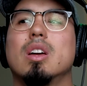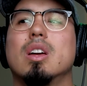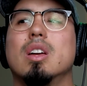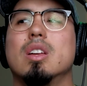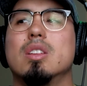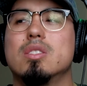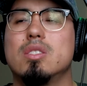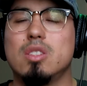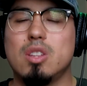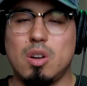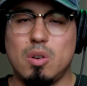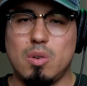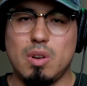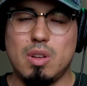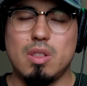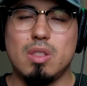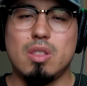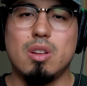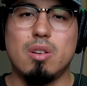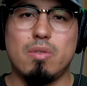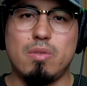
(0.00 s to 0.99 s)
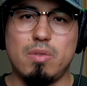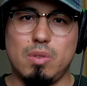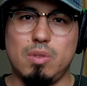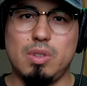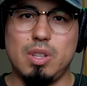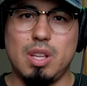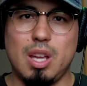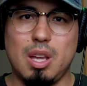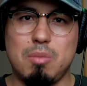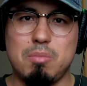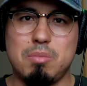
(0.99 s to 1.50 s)
is knowing their full
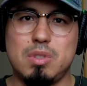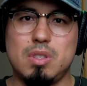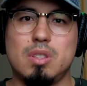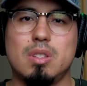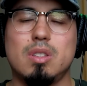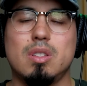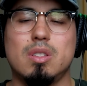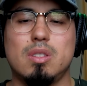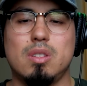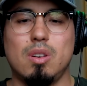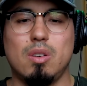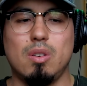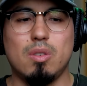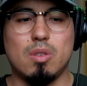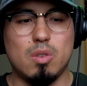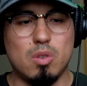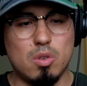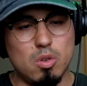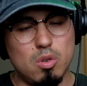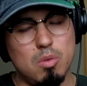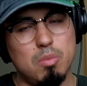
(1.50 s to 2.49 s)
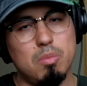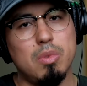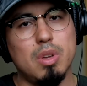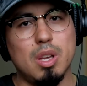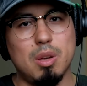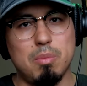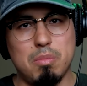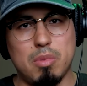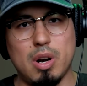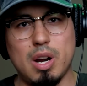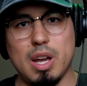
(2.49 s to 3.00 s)
names. So groom
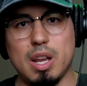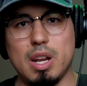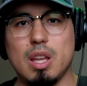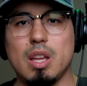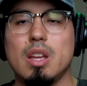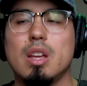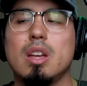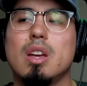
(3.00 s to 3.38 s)
and bride.